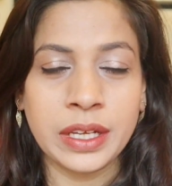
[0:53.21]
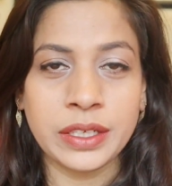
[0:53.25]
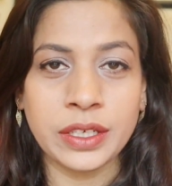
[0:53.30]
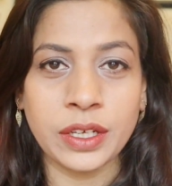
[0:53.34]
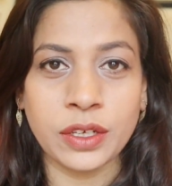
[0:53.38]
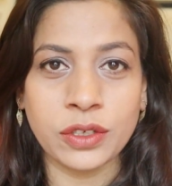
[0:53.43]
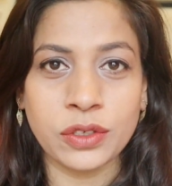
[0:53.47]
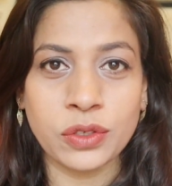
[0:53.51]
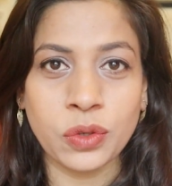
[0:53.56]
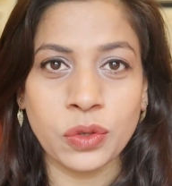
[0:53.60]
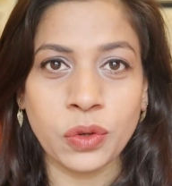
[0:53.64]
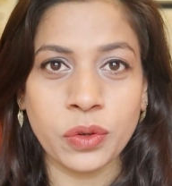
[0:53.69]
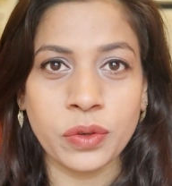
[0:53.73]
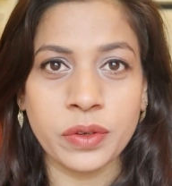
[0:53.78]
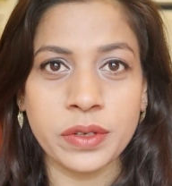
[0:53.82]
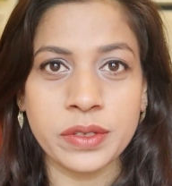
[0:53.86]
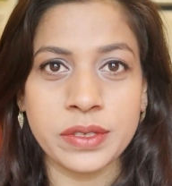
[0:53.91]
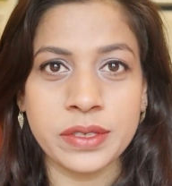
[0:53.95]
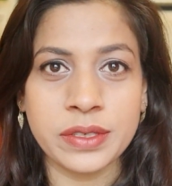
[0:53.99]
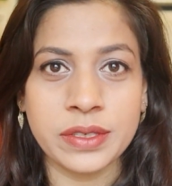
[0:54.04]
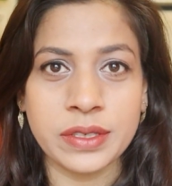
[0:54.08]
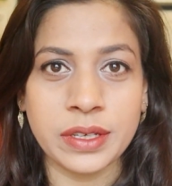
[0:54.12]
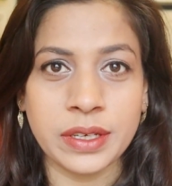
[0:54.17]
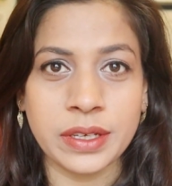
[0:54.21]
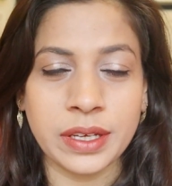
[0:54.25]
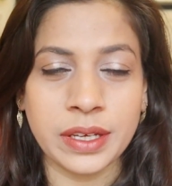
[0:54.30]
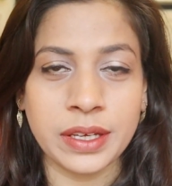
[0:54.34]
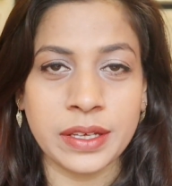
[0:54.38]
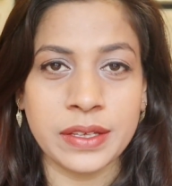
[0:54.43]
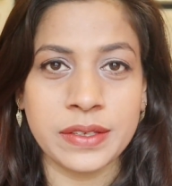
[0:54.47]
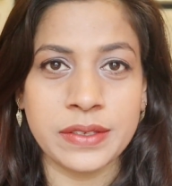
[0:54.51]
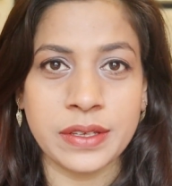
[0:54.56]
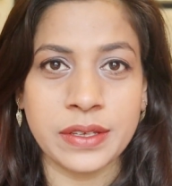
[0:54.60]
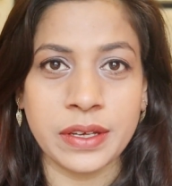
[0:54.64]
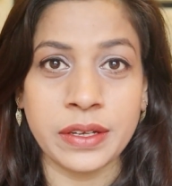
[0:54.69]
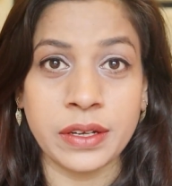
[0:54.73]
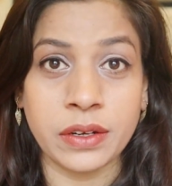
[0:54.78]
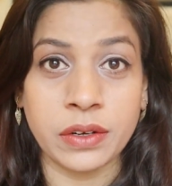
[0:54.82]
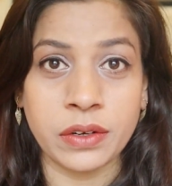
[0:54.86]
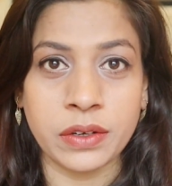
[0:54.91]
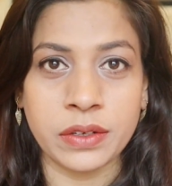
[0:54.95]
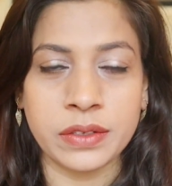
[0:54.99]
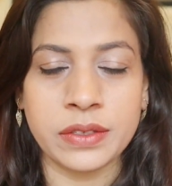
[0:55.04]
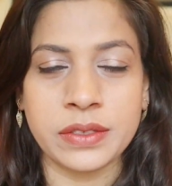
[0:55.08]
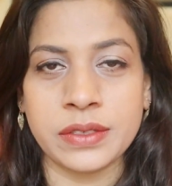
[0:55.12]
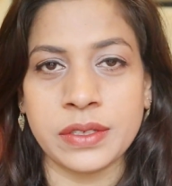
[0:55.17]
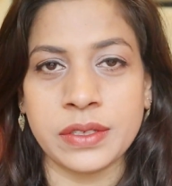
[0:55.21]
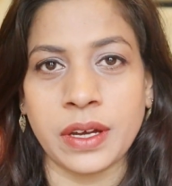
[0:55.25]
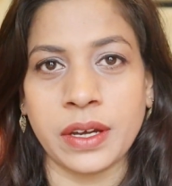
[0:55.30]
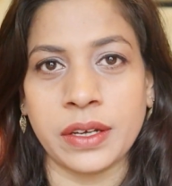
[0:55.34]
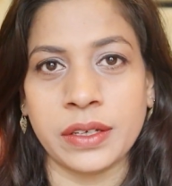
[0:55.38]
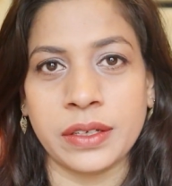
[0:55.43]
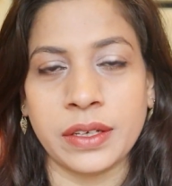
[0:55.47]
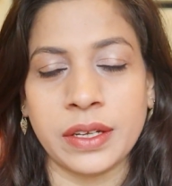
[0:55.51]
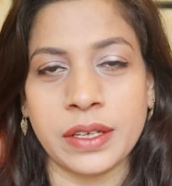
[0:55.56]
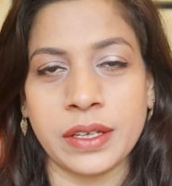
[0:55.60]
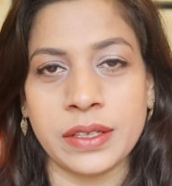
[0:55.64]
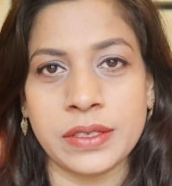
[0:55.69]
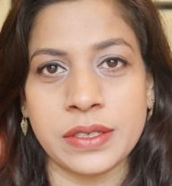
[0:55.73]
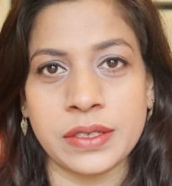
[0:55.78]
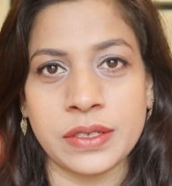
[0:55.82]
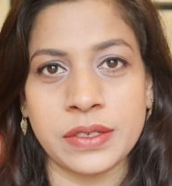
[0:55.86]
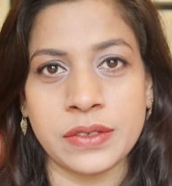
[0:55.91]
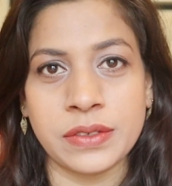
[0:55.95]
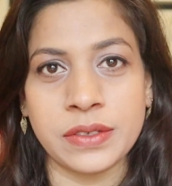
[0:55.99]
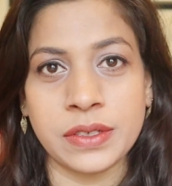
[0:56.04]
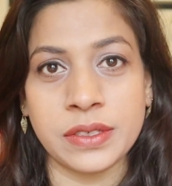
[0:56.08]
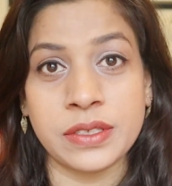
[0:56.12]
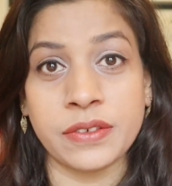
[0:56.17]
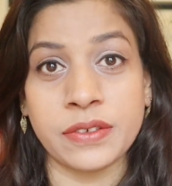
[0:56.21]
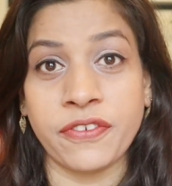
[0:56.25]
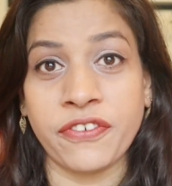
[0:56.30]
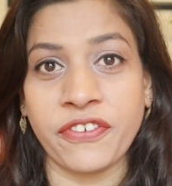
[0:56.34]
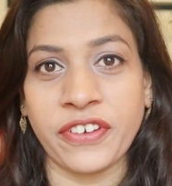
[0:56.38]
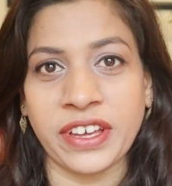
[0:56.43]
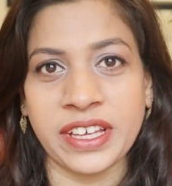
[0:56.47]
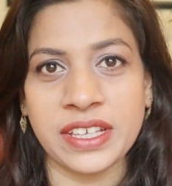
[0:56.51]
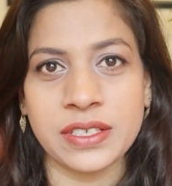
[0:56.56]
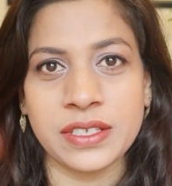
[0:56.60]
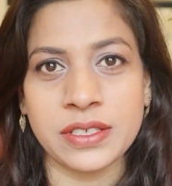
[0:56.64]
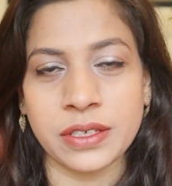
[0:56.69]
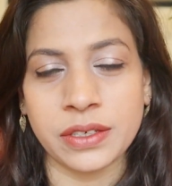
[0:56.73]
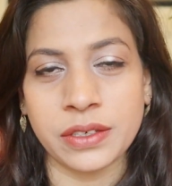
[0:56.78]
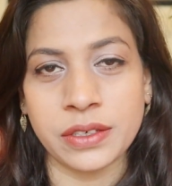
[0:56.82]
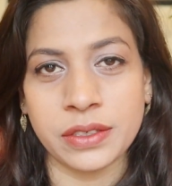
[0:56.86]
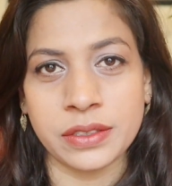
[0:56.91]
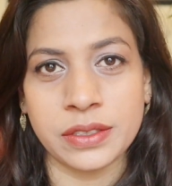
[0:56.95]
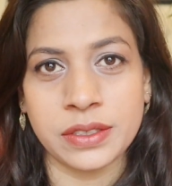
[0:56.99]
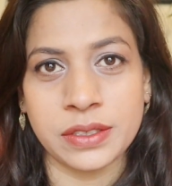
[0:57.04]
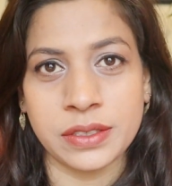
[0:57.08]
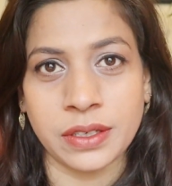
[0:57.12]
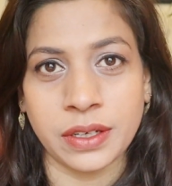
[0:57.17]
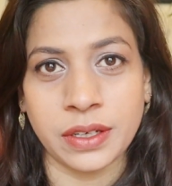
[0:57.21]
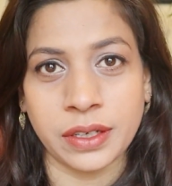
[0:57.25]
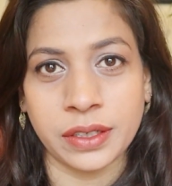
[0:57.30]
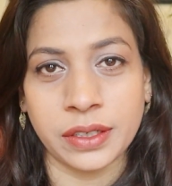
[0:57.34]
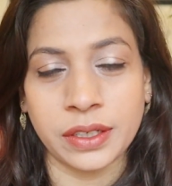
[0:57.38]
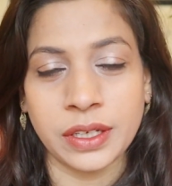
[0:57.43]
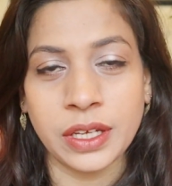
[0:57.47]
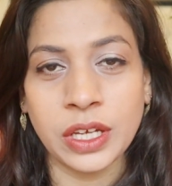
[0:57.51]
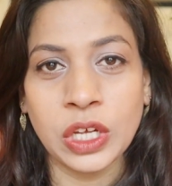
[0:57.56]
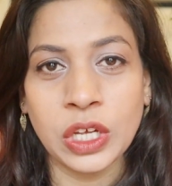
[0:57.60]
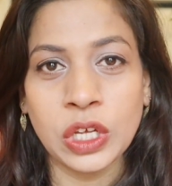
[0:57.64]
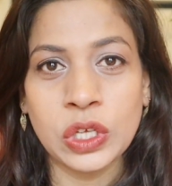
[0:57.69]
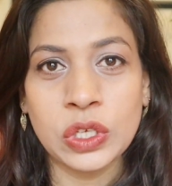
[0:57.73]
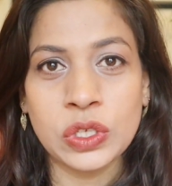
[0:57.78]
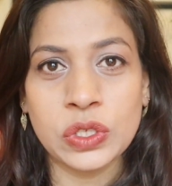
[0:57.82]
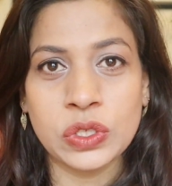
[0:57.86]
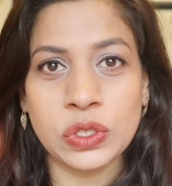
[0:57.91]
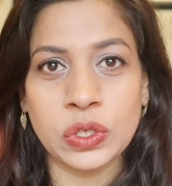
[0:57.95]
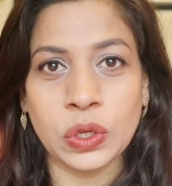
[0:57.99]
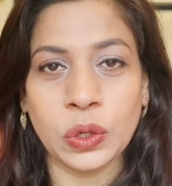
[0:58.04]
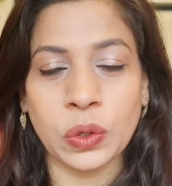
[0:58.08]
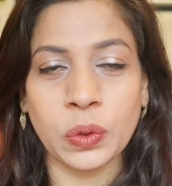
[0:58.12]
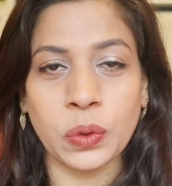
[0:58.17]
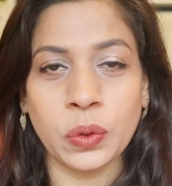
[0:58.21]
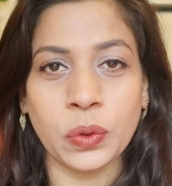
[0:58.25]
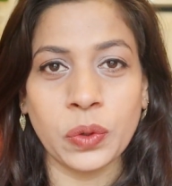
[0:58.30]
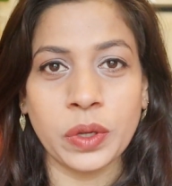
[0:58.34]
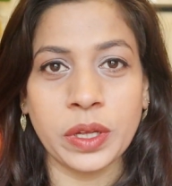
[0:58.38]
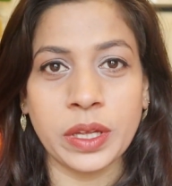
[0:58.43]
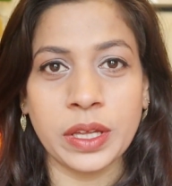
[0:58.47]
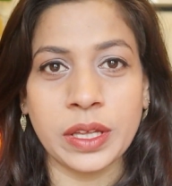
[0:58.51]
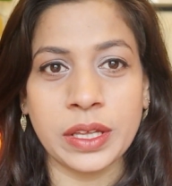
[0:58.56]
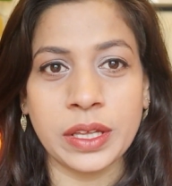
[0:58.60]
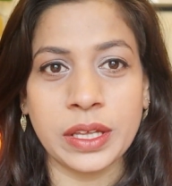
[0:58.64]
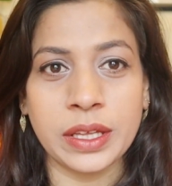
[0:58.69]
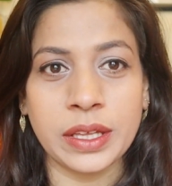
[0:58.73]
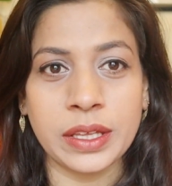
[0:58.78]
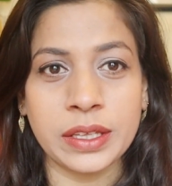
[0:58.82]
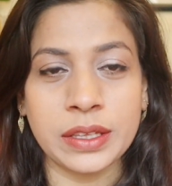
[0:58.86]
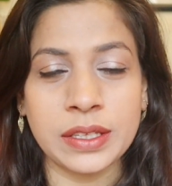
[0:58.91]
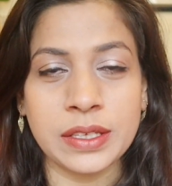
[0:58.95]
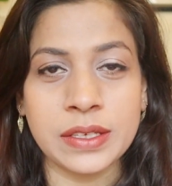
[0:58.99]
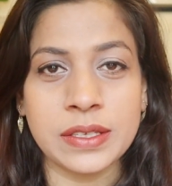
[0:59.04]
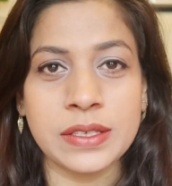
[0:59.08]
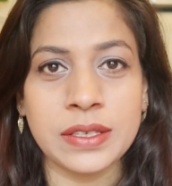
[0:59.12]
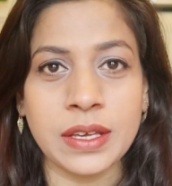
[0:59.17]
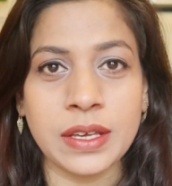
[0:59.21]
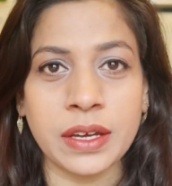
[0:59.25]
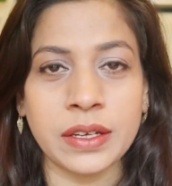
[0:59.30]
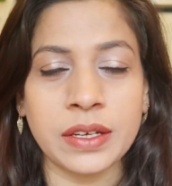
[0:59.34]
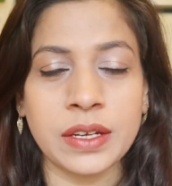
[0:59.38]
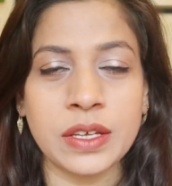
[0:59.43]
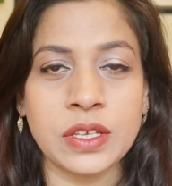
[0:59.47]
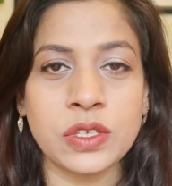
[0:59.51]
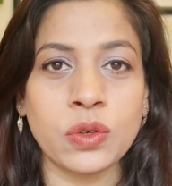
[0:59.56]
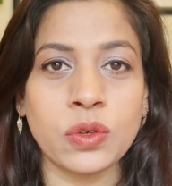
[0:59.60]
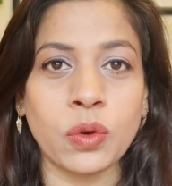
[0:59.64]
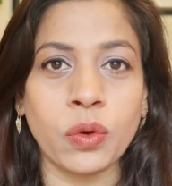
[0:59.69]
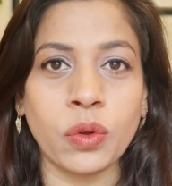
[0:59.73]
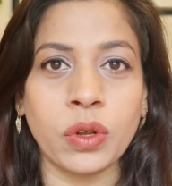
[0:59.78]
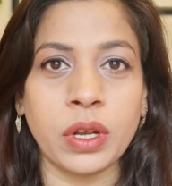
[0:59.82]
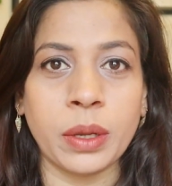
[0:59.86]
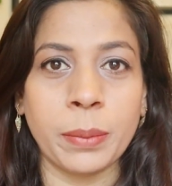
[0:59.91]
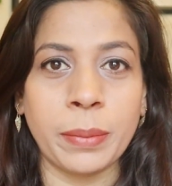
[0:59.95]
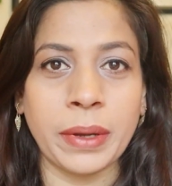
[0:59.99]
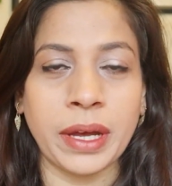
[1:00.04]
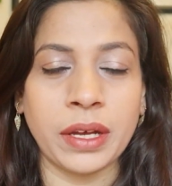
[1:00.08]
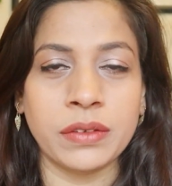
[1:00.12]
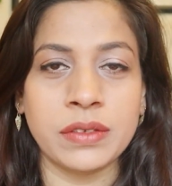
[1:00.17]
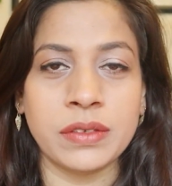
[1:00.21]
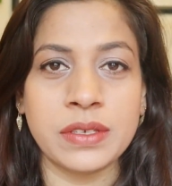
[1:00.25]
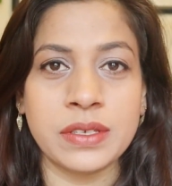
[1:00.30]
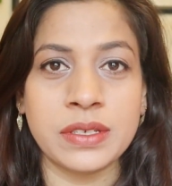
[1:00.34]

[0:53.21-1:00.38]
Now Taurus is an earth sign. It's a fixed earth sign. So this sign is all about